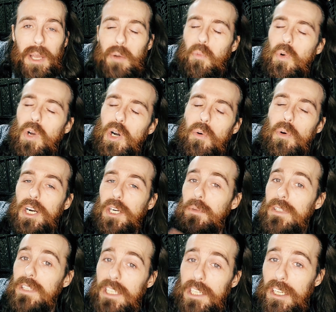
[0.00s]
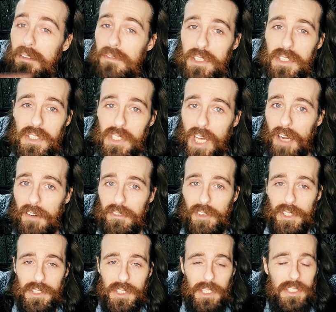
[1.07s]
It will work with any of your
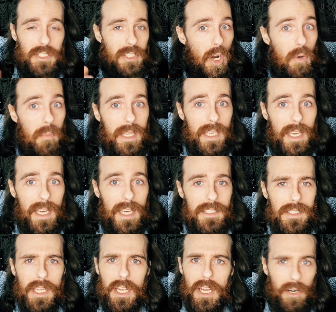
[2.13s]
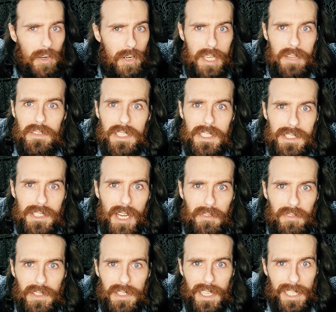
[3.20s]
software such as OBS or even the
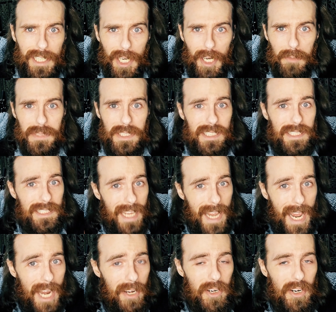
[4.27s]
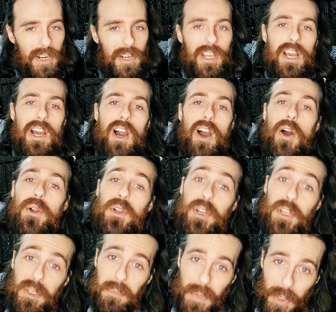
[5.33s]
software that comes standard on
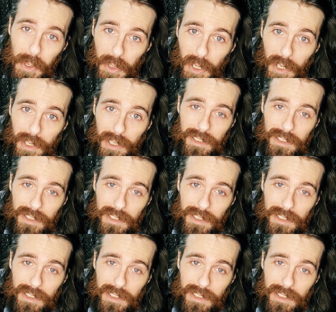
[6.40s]
your computer.